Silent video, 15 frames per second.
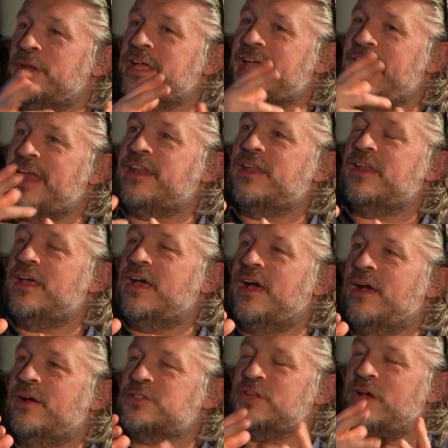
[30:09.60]

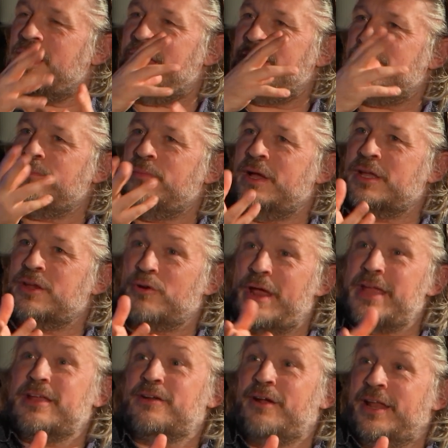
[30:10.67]
So my
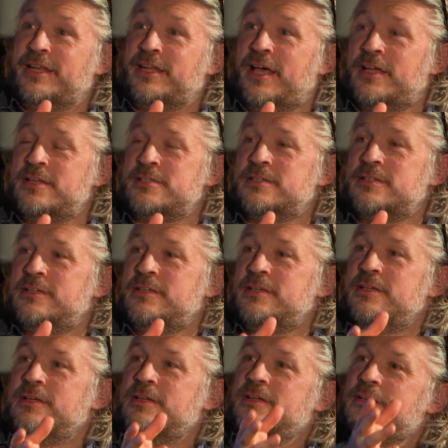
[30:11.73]
great granddad,
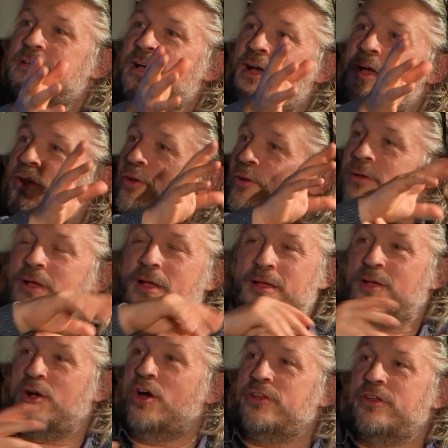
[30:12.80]
who
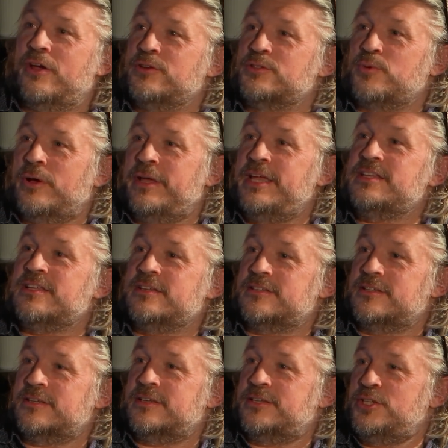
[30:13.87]
God knows what he did
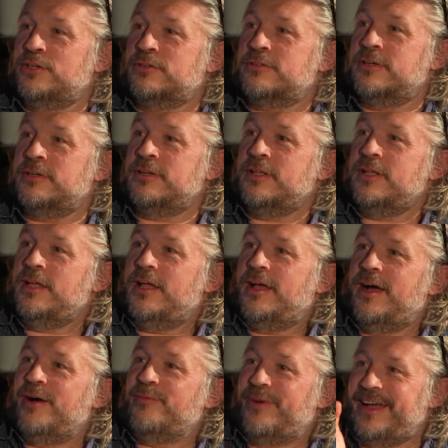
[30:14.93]
to children,
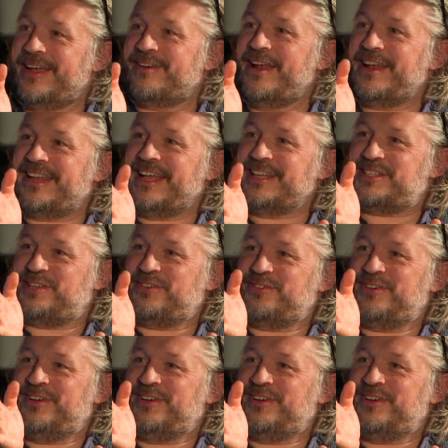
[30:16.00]
my granddad's